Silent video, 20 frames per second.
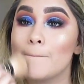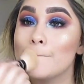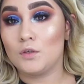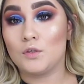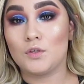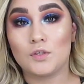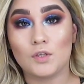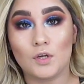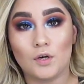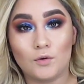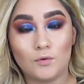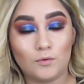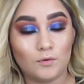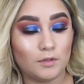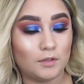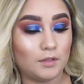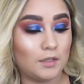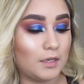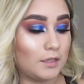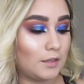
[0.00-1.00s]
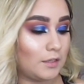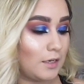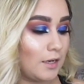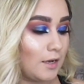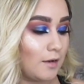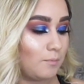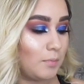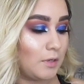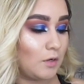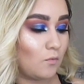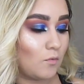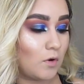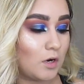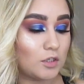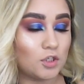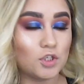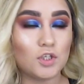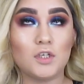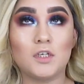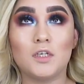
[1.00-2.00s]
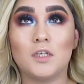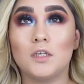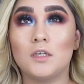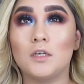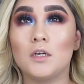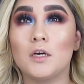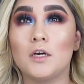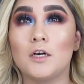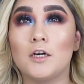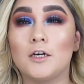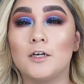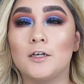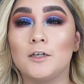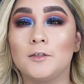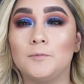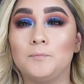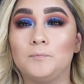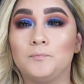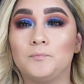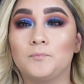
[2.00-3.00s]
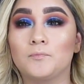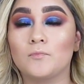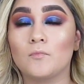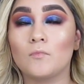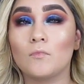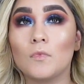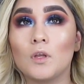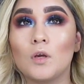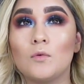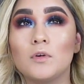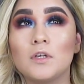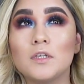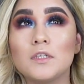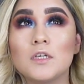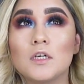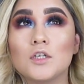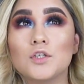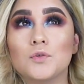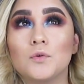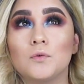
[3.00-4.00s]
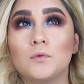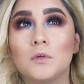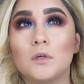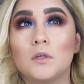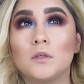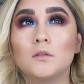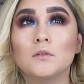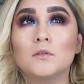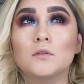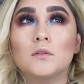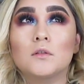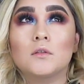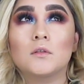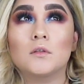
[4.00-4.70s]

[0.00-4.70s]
So lately I've been watching what is that show called?